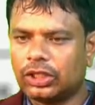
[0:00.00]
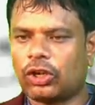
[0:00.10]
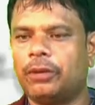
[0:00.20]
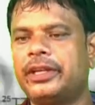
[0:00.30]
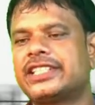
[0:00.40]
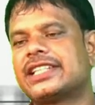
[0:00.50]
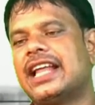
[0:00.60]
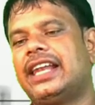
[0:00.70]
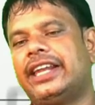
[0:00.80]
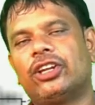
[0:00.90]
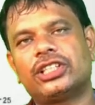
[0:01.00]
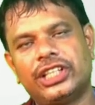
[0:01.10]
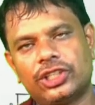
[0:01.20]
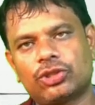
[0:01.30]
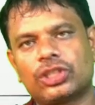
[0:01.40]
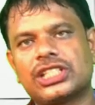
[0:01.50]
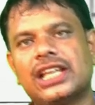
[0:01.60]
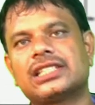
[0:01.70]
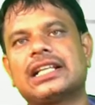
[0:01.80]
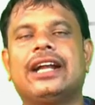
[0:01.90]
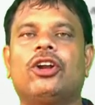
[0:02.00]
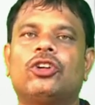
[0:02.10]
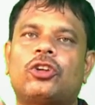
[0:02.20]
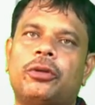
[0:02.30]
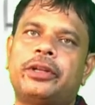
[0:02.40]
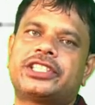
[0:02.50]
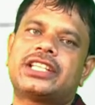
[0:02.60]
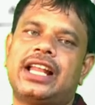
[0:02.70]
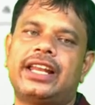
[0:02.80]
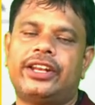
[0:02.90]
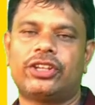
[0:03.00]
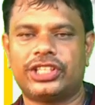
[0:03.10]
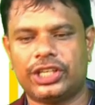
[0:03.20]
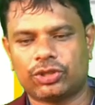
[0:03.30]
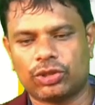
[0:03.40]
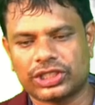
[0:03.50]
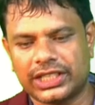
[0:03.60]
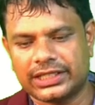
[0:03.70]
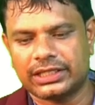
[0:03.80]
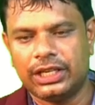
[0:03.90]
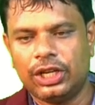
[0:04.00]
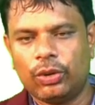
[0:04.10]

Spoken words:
conventional energy resources and non-conventional energy resources.